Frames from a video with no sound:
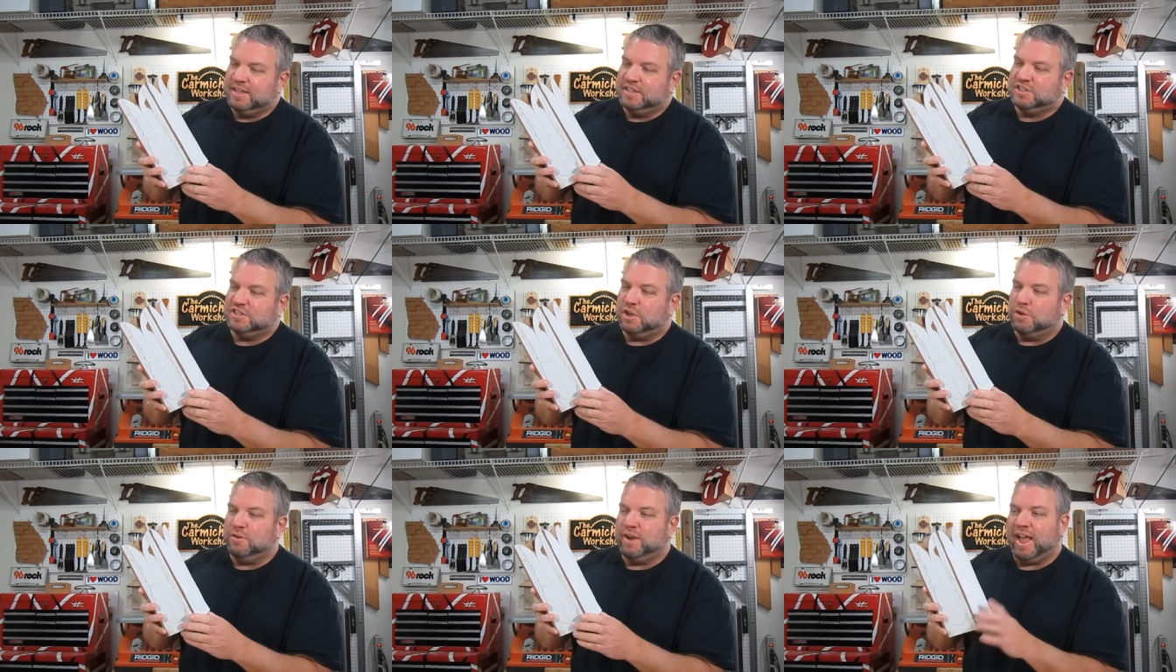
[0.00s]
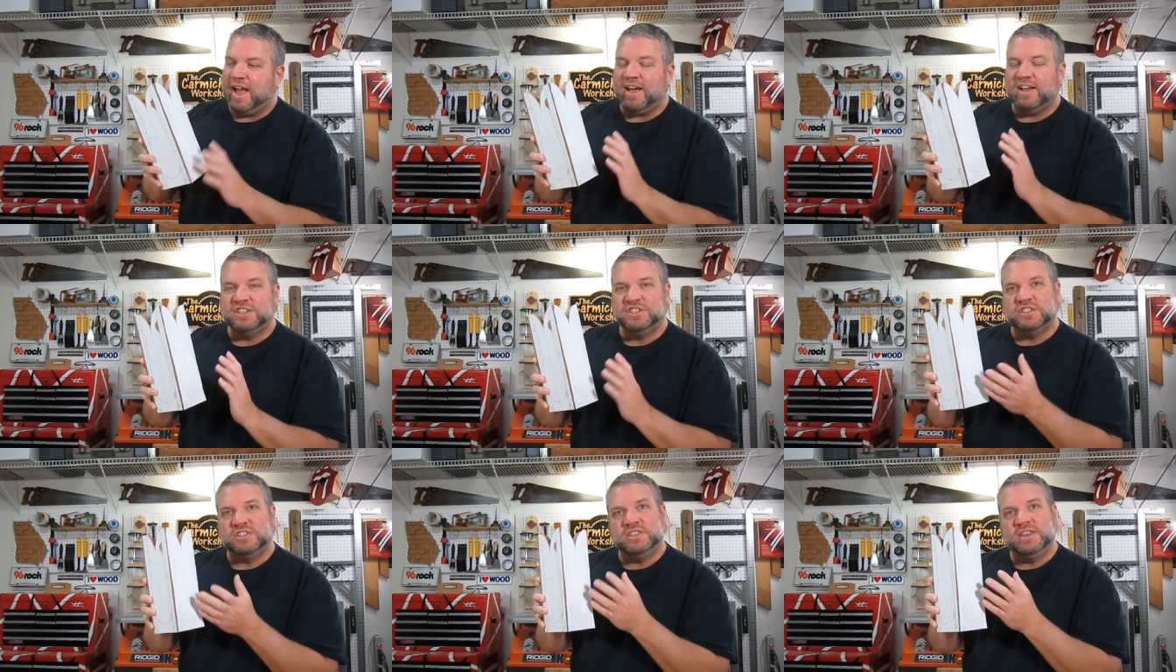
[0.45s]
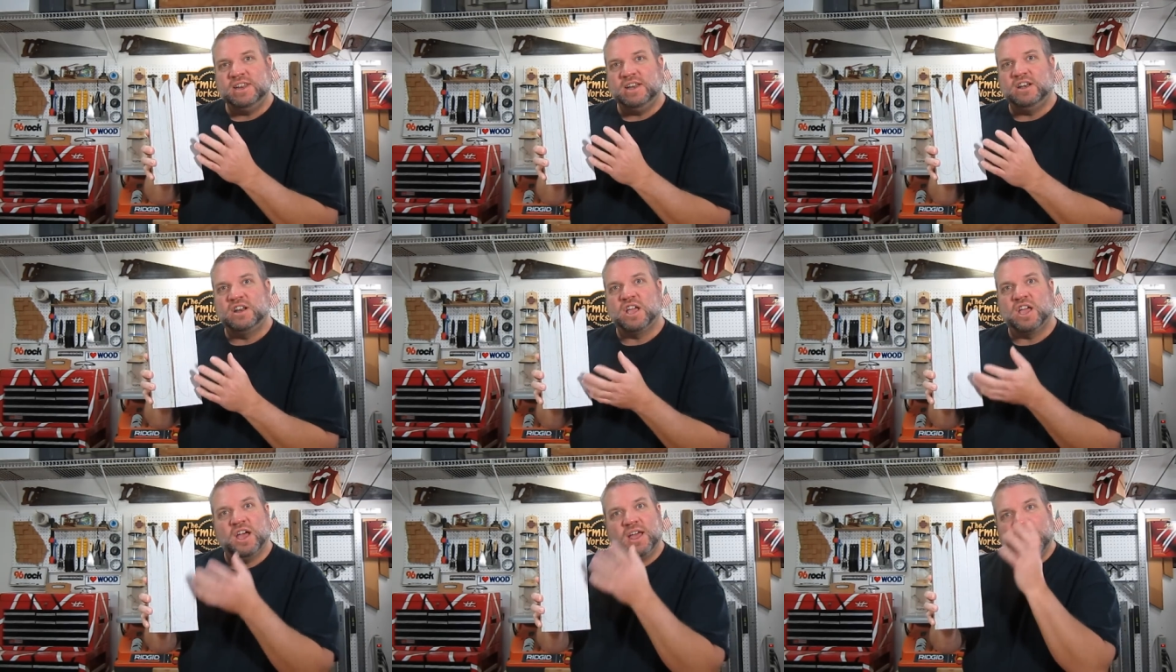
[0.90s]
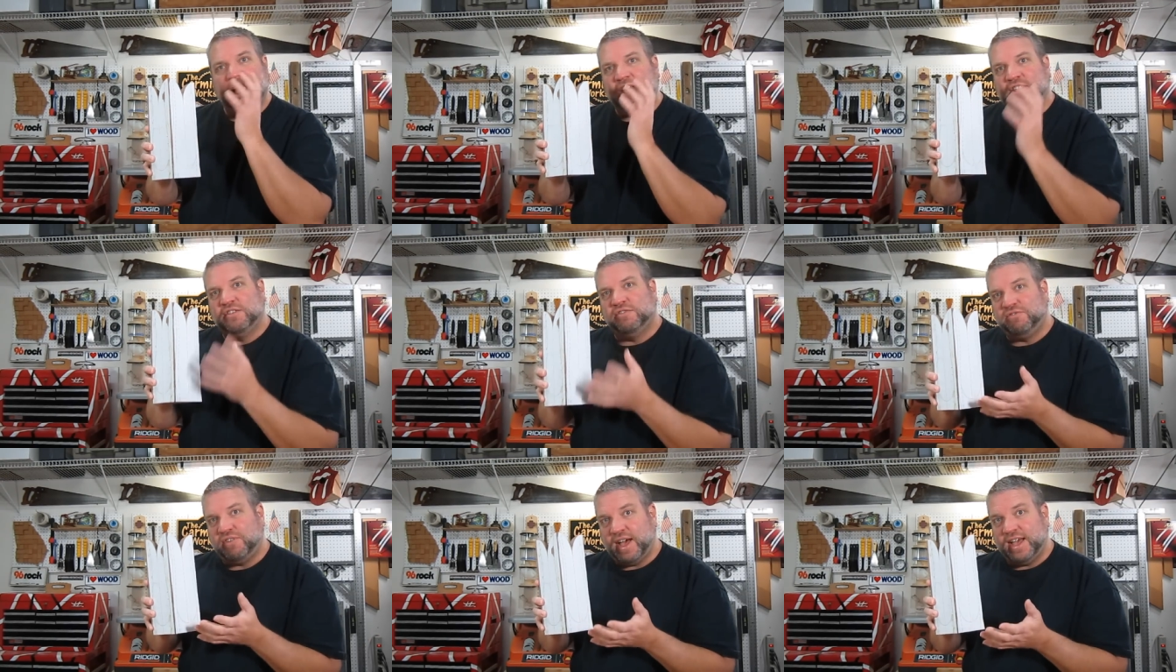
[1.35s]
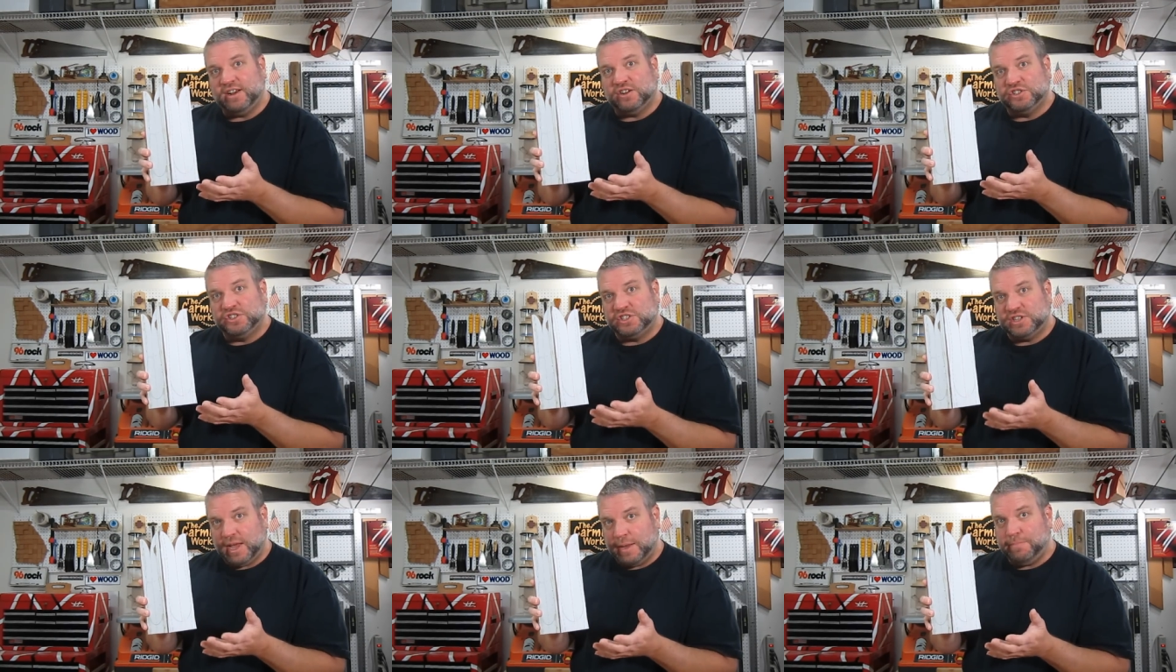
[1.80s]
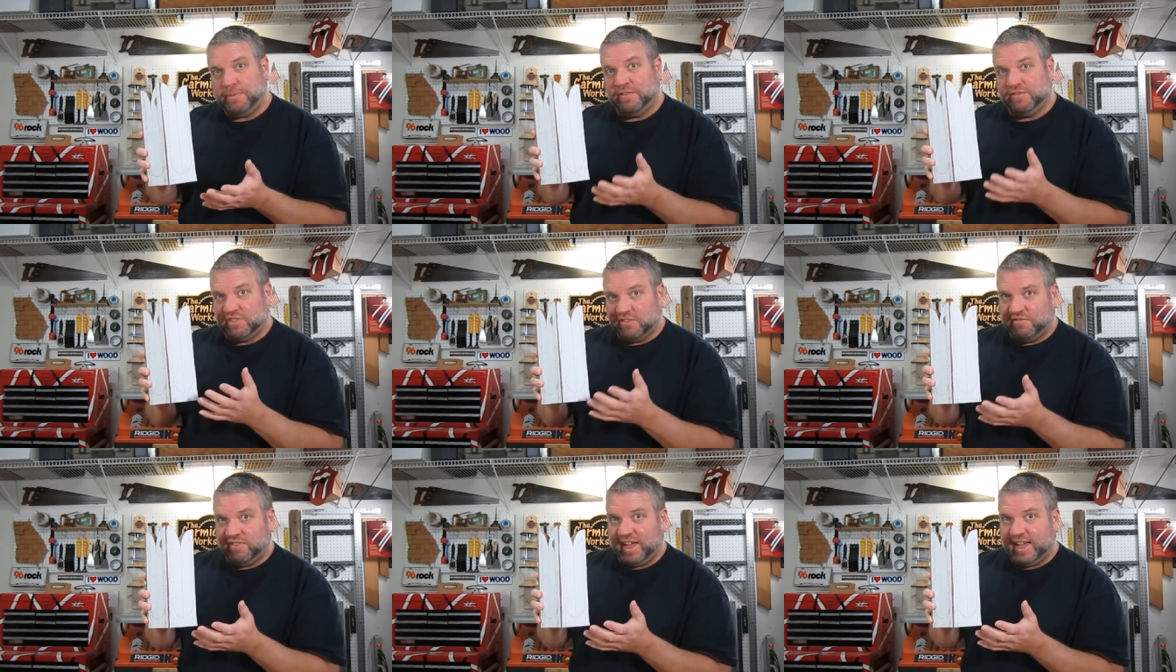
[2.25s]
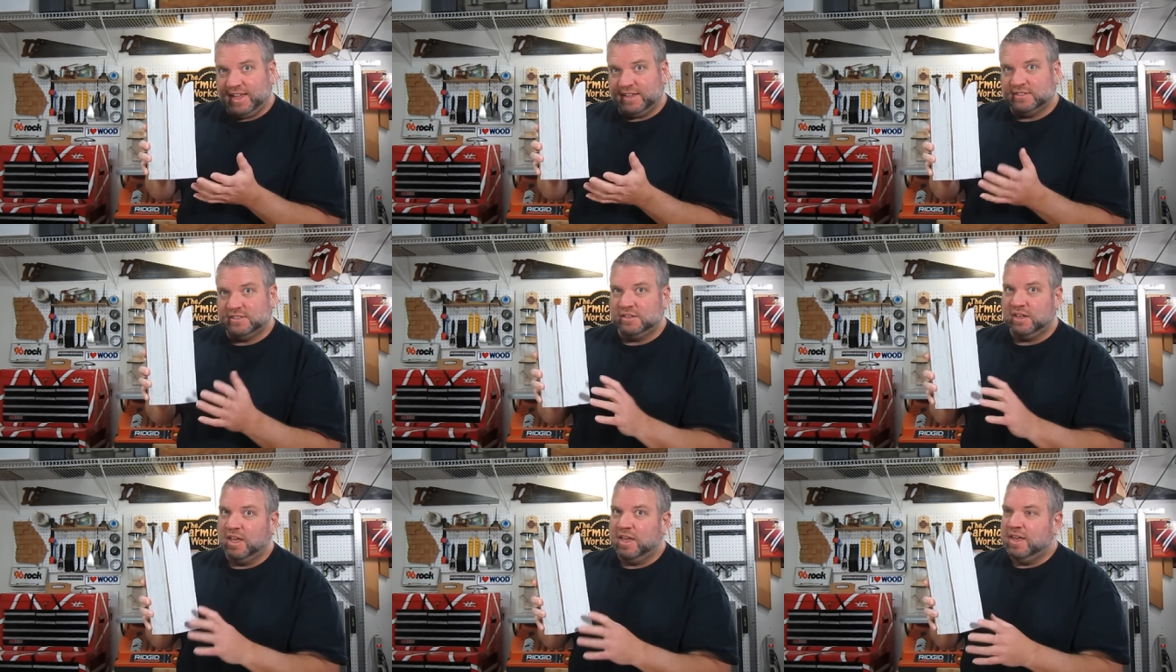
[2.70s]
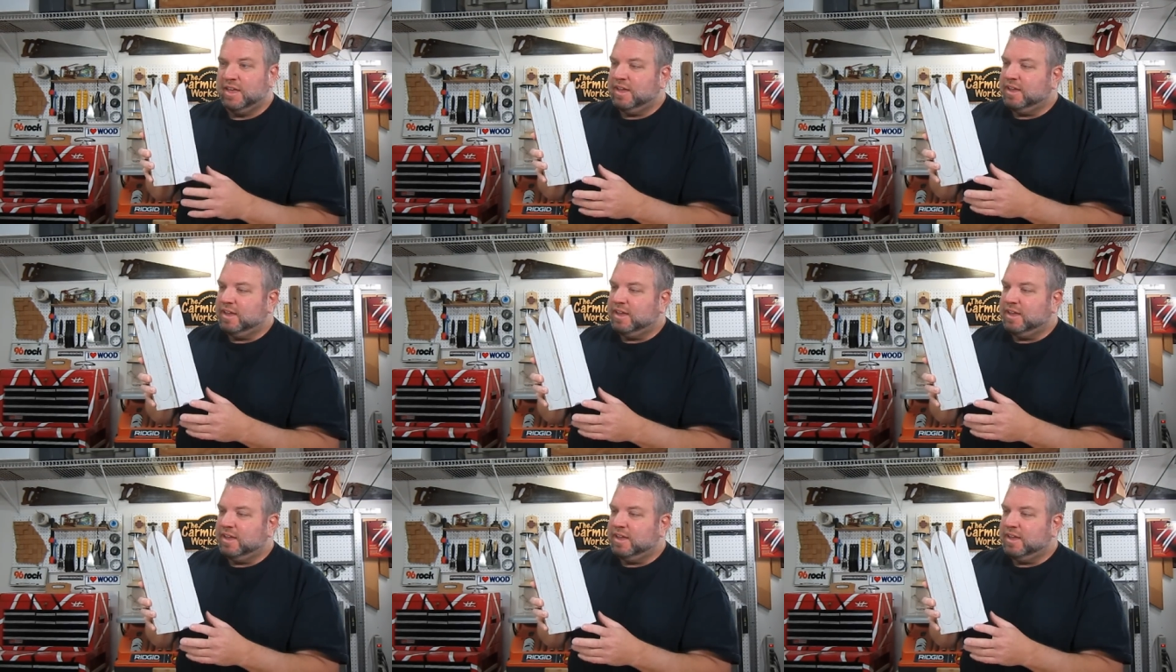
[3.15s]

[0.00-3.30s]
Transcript: So now I just need to cut out the final shape of the vase.